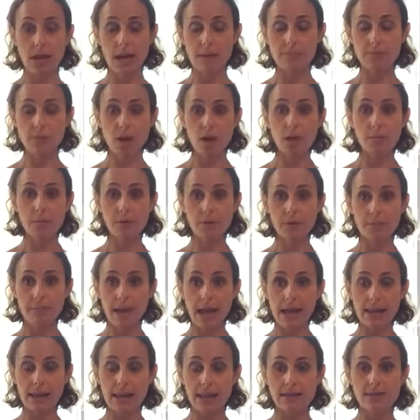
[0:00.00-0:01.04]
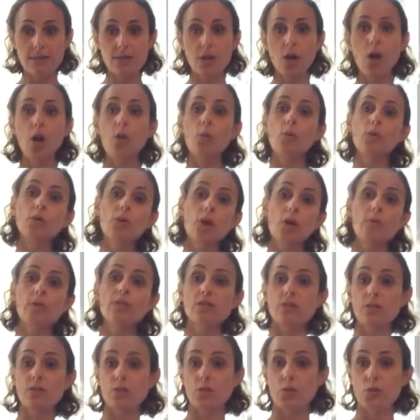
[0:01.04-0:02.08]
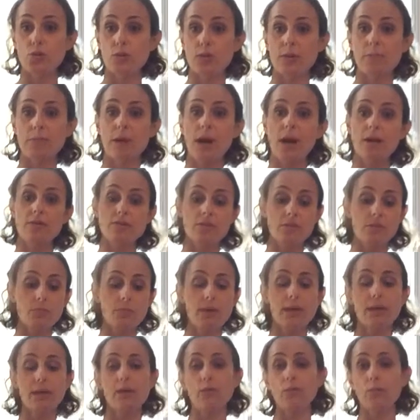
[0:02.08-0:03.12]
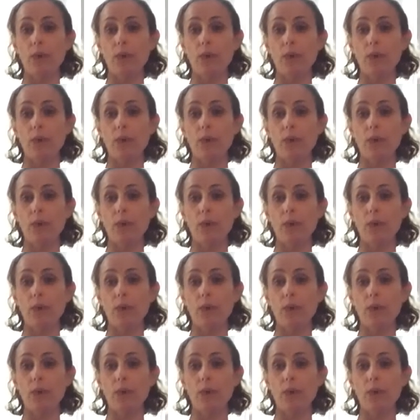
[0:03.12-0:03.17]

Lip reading: songbird mallets, will go into the juicy box so that we can